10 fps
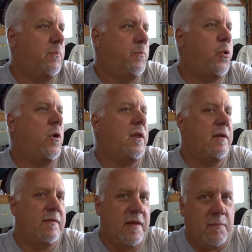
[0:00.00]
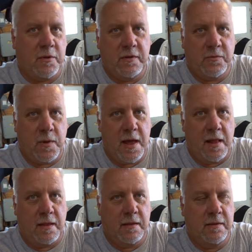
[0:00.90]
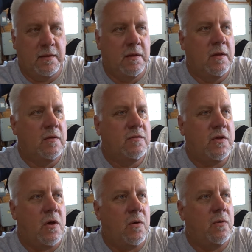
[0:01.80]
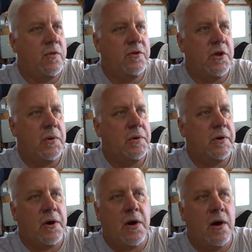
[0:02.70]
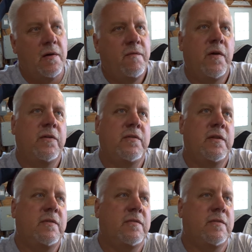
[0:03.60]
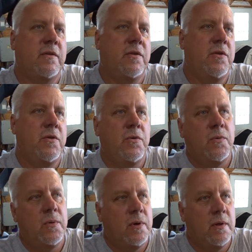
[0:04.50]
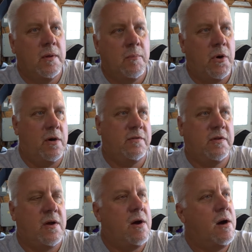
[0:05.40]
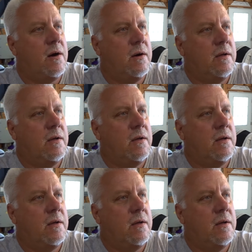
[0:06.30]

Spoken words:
poorly assembled as well. So the donor car versus new parts car,